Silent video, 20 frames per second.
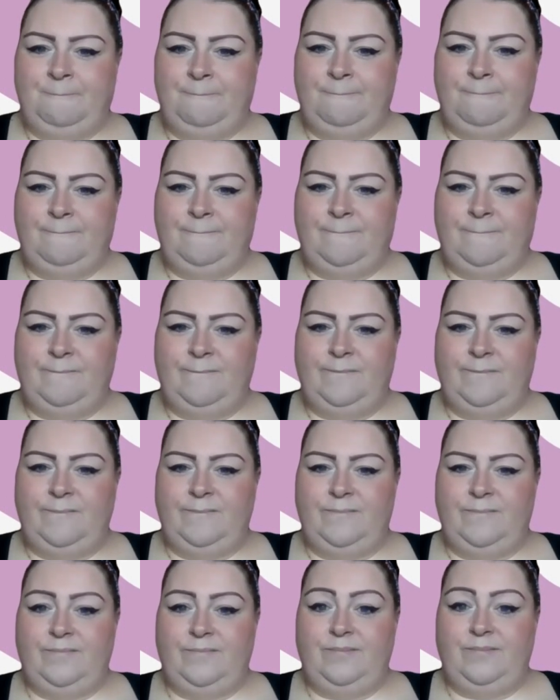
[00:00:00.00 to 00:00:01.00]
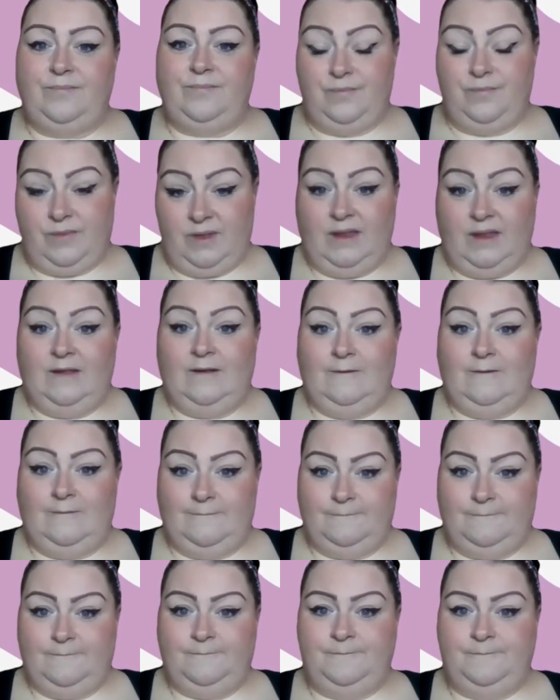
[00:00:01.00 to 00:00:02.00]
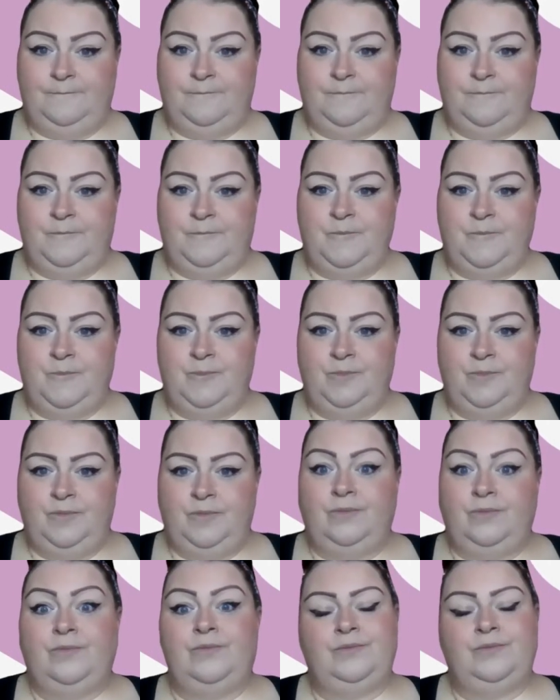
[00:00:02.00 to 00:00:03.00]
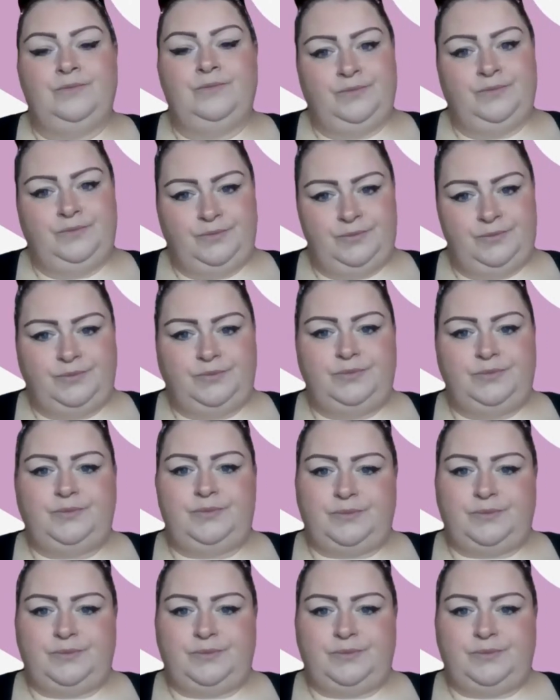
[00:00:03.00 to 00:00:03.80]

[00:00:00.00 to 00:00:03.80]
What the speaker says: No words are spoken by the person on screen.